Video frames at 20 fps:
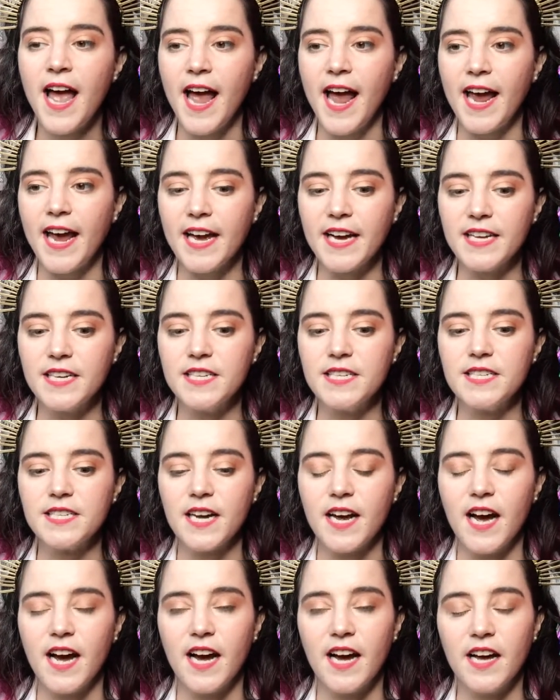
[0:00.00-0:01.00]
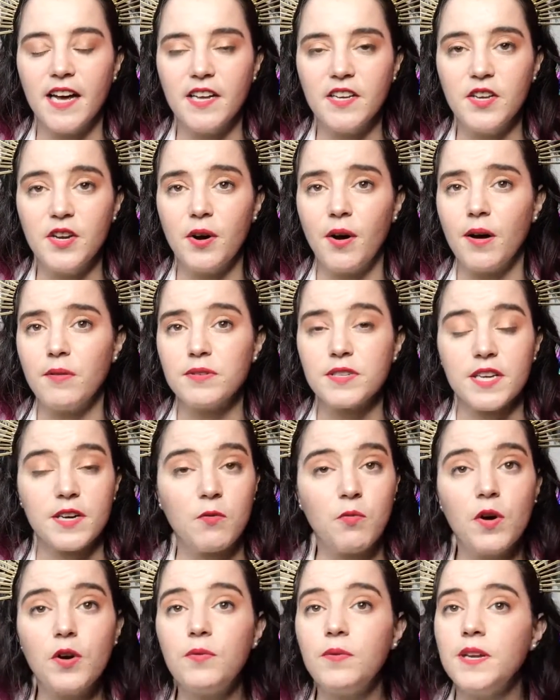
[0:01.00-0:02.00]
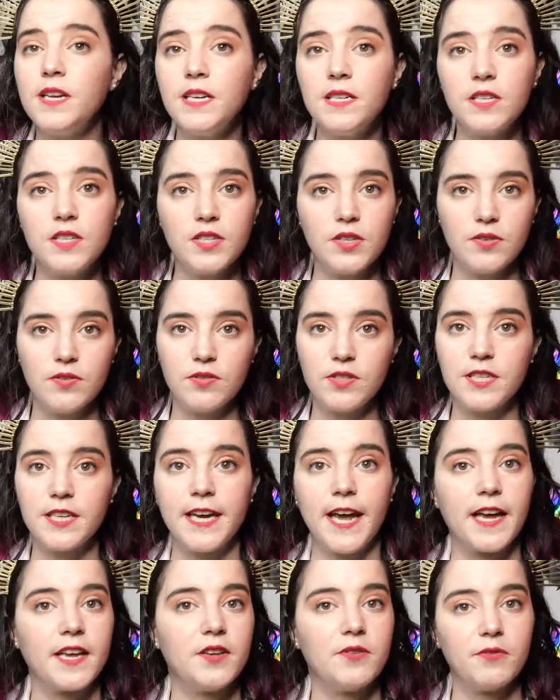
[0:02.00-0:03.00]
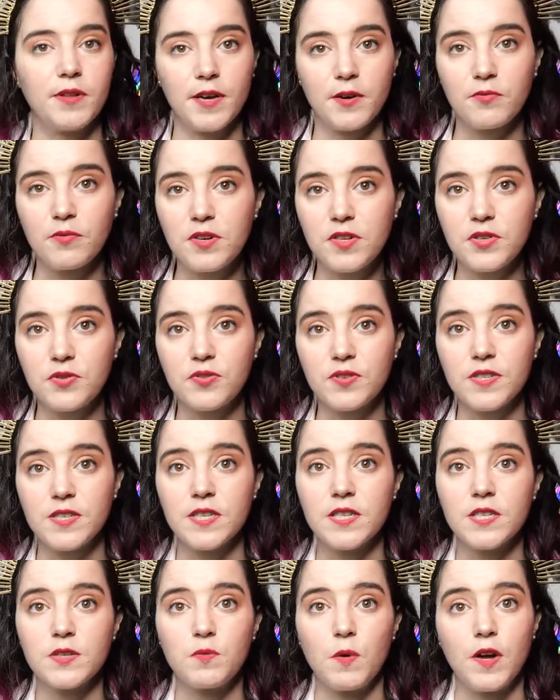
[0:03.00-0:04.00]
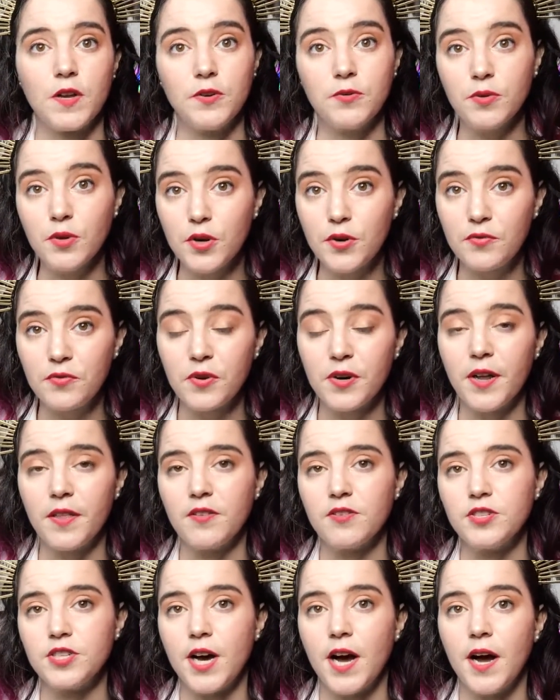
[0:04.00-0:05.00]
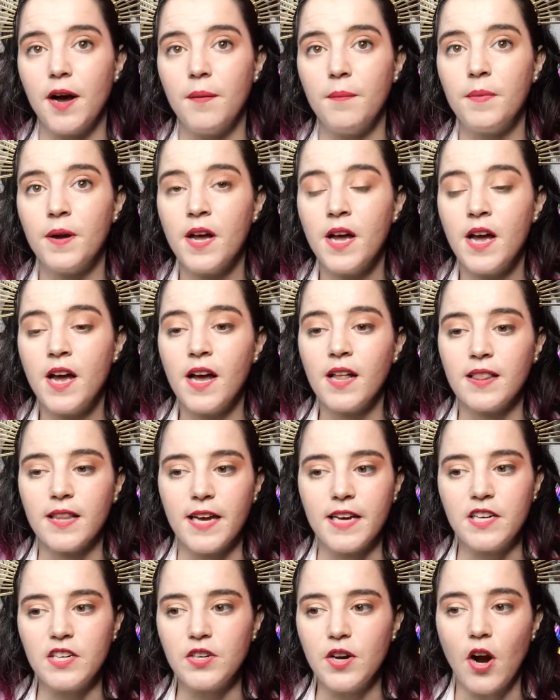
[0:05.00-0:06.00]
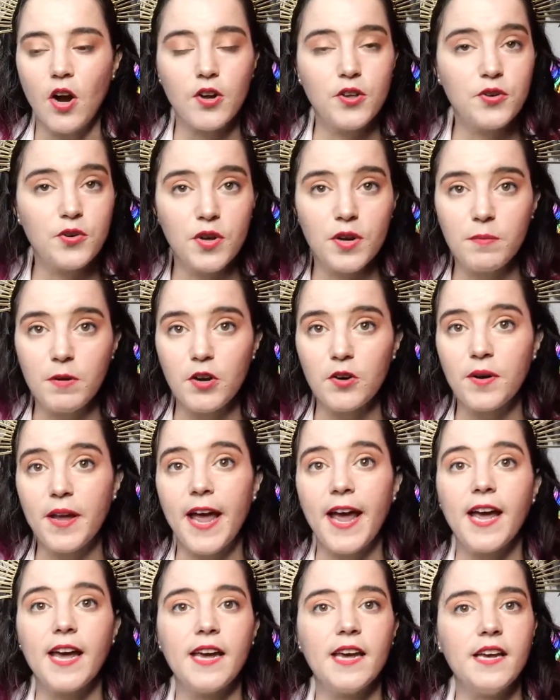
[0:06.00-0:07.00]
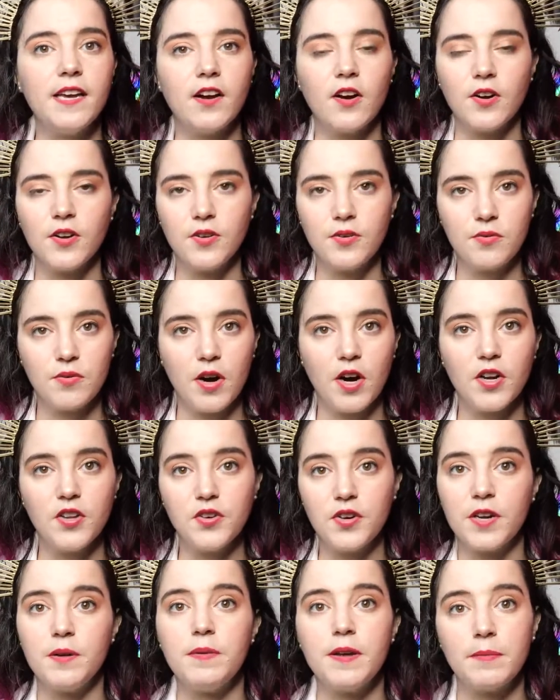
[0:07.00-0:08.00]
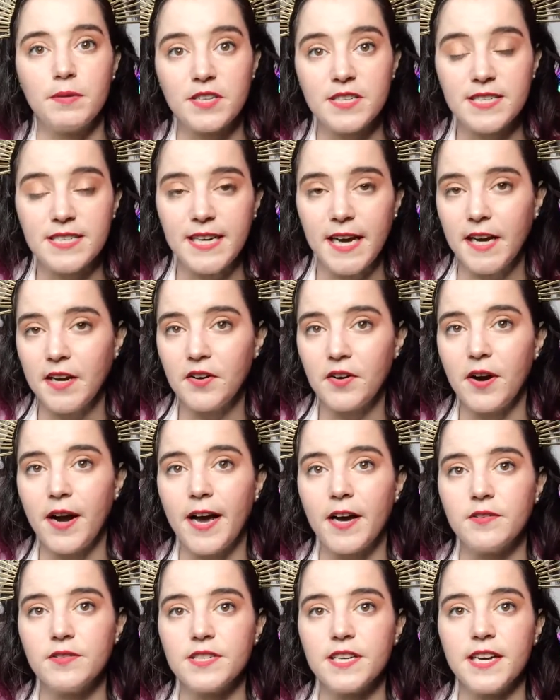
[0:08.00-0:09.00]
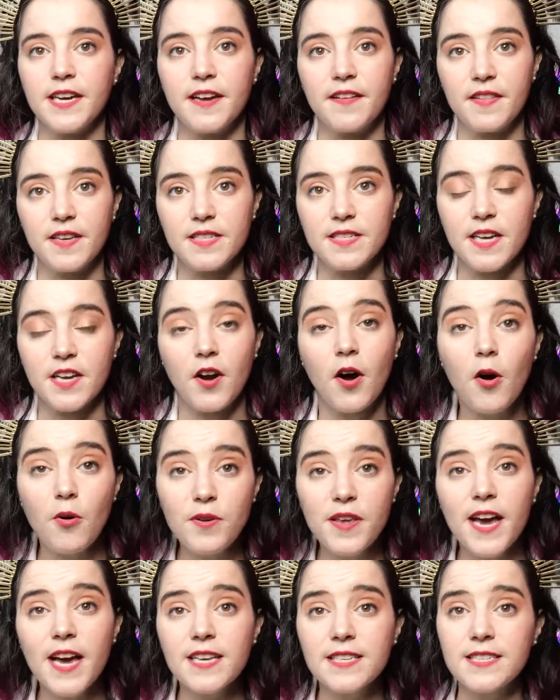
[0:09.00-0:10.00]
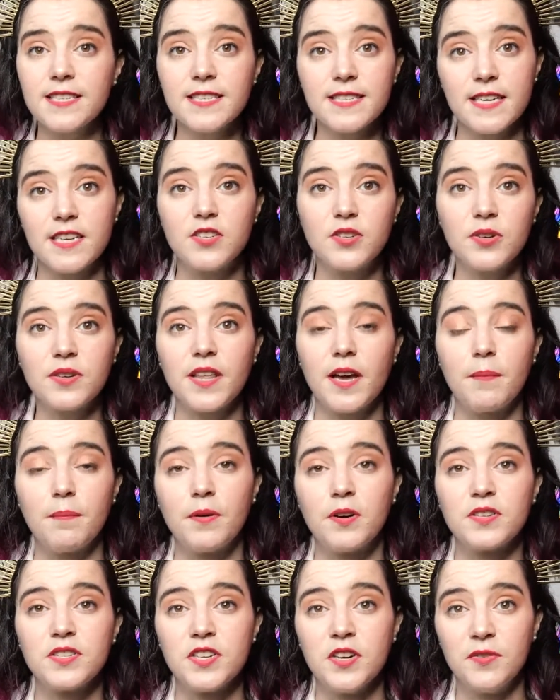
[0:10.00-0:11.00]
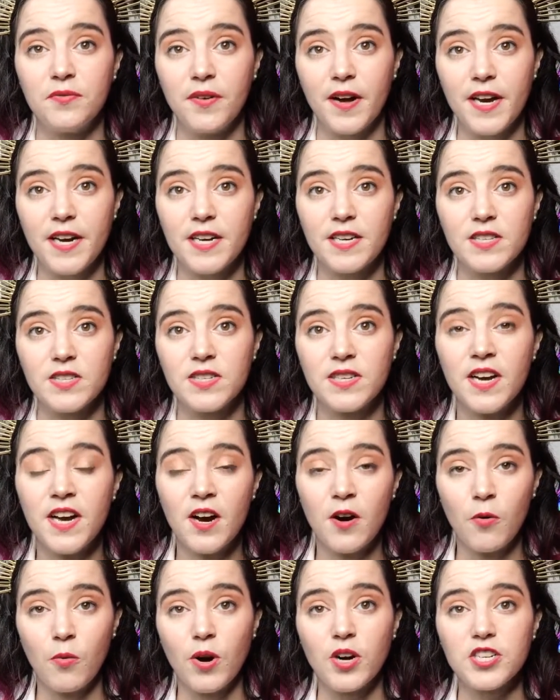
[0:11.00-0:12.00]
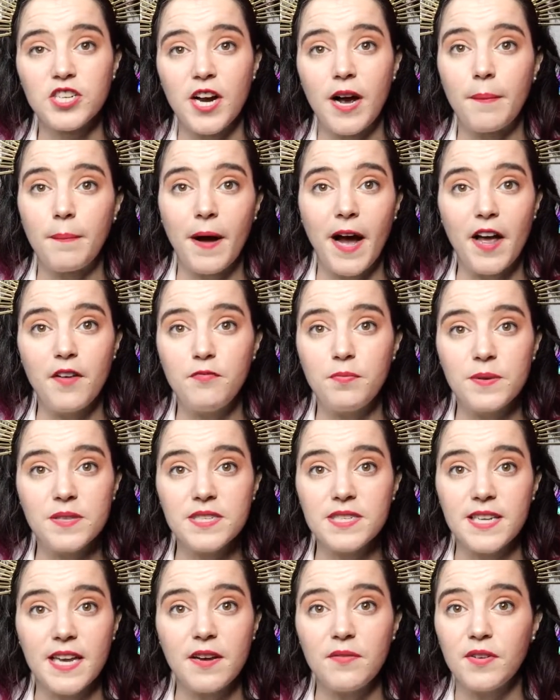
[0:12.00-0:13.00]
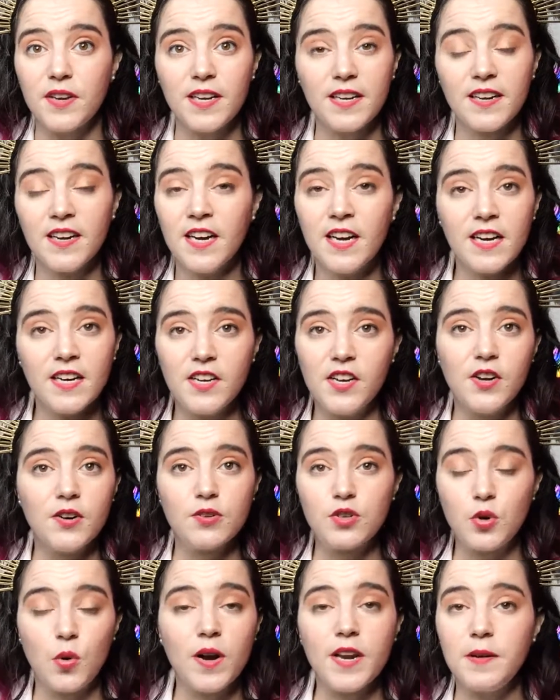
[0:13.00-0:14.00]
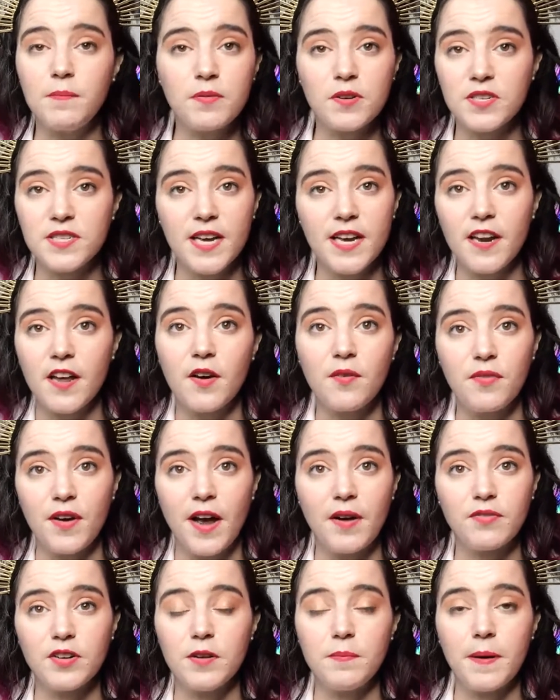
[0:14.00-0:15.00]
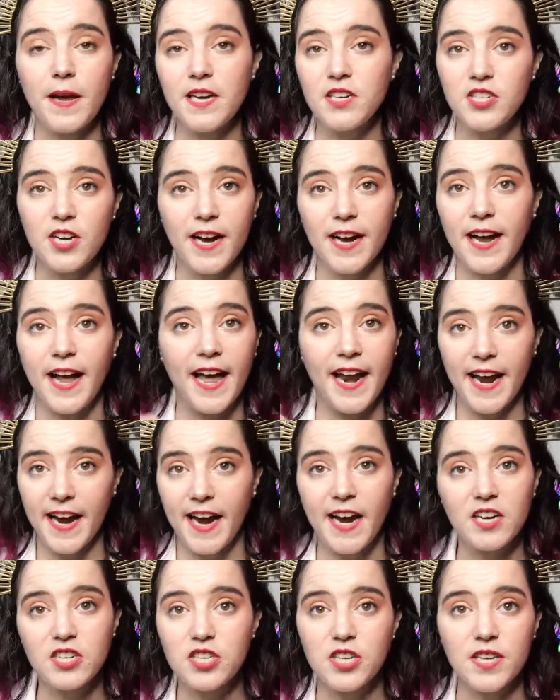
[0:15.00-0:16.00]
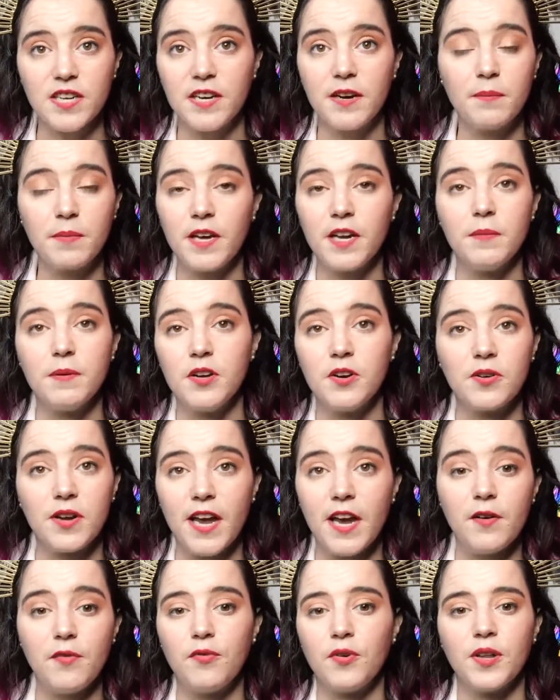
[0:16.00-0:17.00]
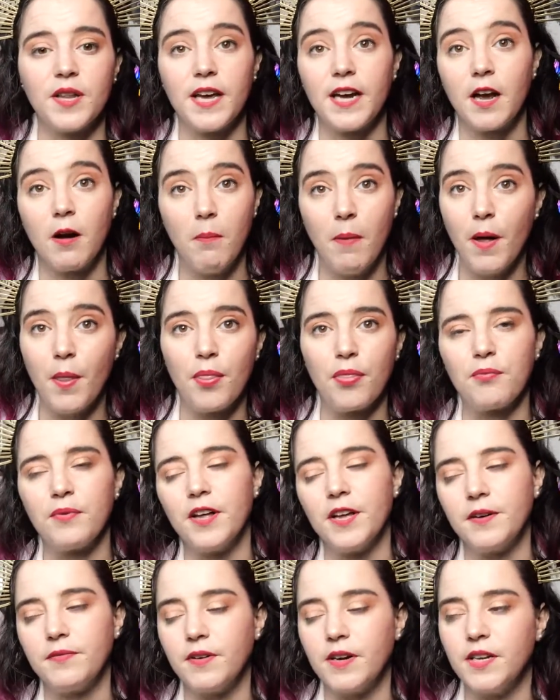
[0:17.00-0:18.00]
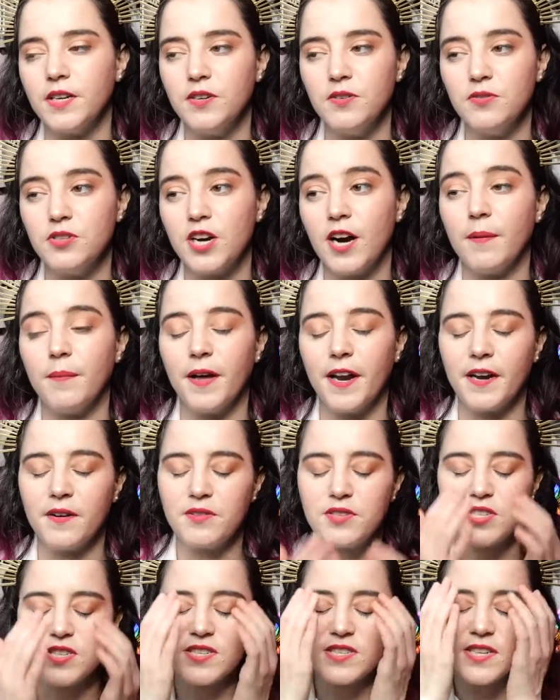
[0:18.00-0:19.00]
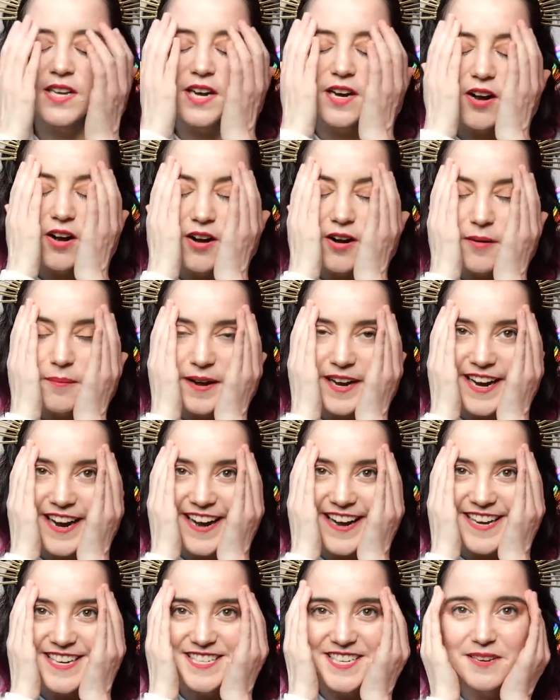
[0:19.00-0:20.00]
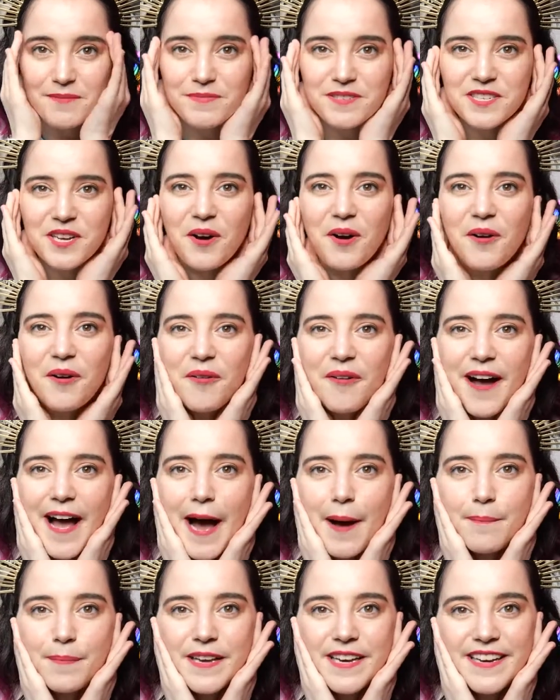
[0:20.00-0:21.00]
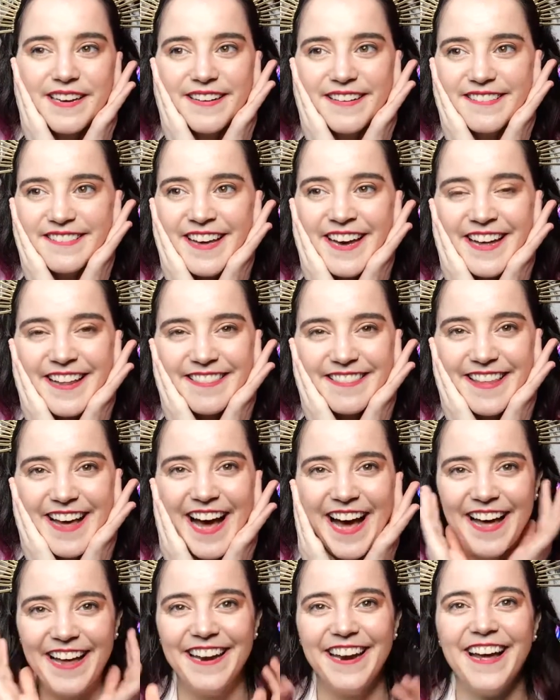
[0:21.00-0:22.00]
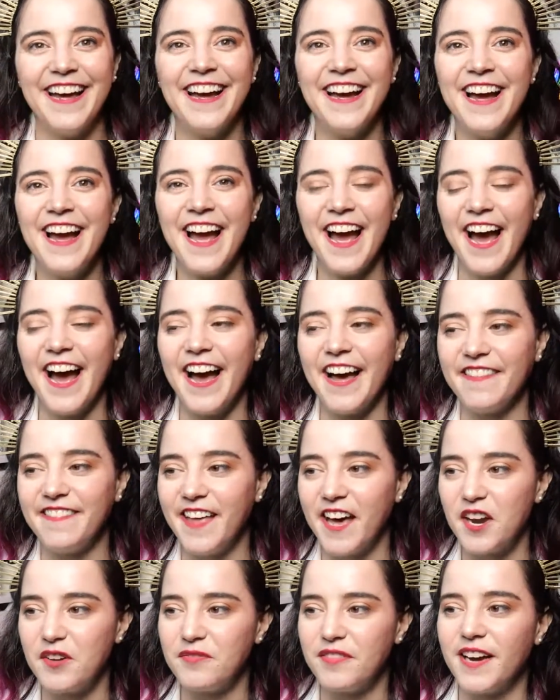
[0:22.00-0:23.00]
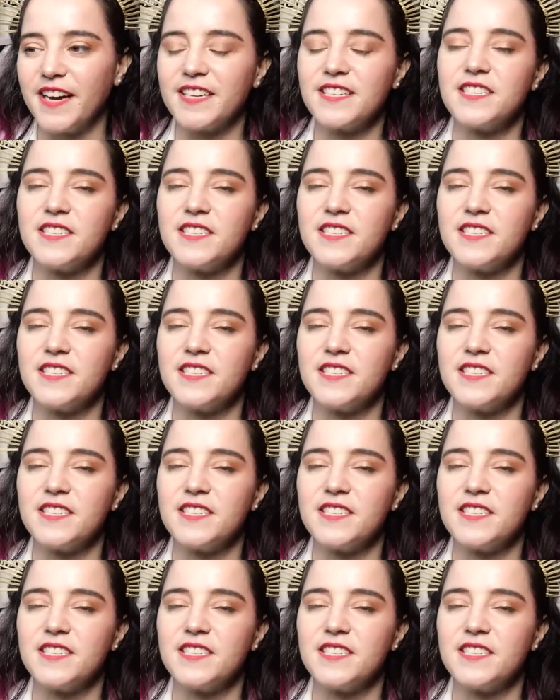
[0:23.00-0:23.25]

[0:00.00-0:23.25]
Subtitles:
And, I was like, what do we need to do to get you like resources while you look for another job? Like, are you going to be okay? Are you going to be able to stay in your housing?" And they said, "Oh yeah, since I took that personal finance workshop, I've been saving, 20% of every paycheck. And I actually am going to be okay for like a month while I find a new job." And I was just like, oh my gosh, I'm so happy that had that effect.